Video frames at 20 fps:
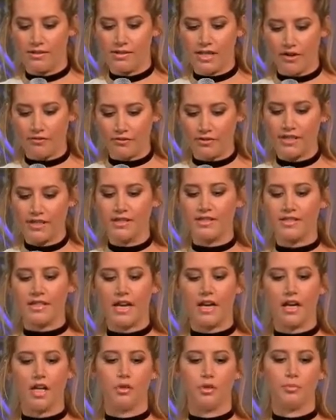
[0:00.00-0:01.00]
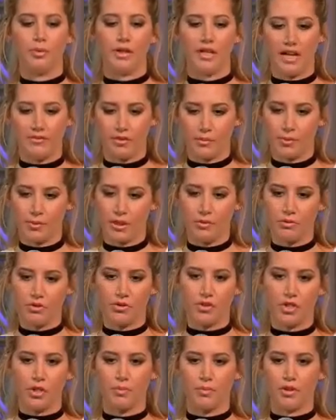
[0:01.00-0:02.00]
definitely scared, but everybody
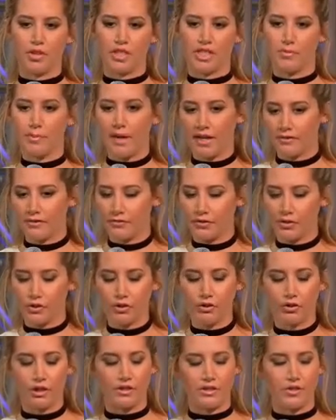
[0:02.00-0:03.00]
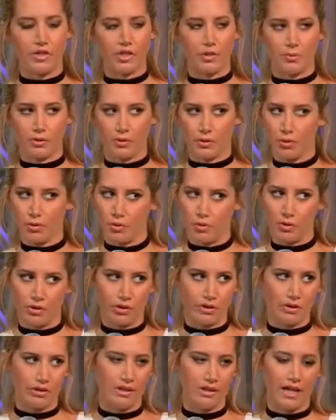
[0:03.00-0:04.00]
was super respectful and super
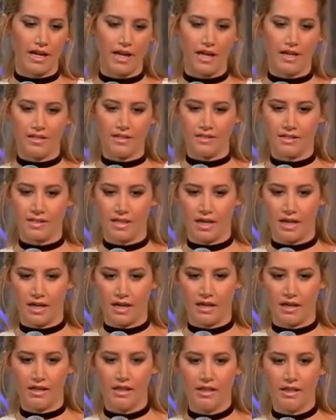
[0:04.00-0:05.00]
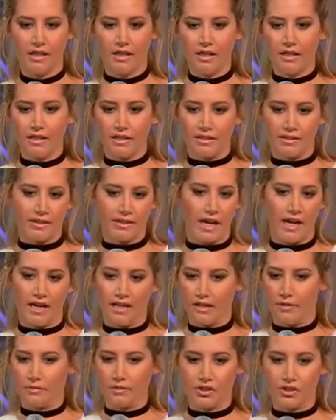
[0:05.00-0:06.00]
cool, and... yeah,
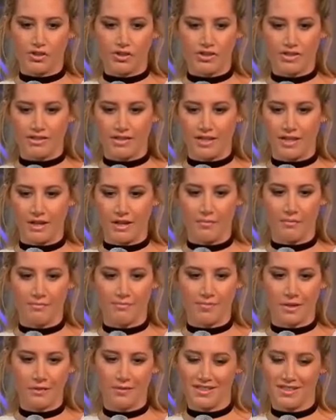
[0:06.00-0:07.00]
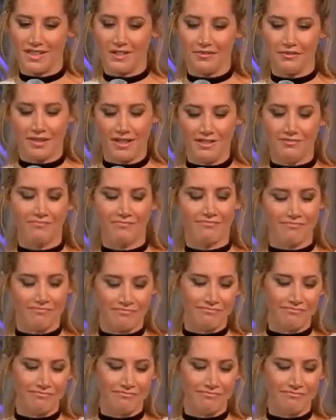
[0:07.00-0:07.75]
it was just, it was a lot of fun.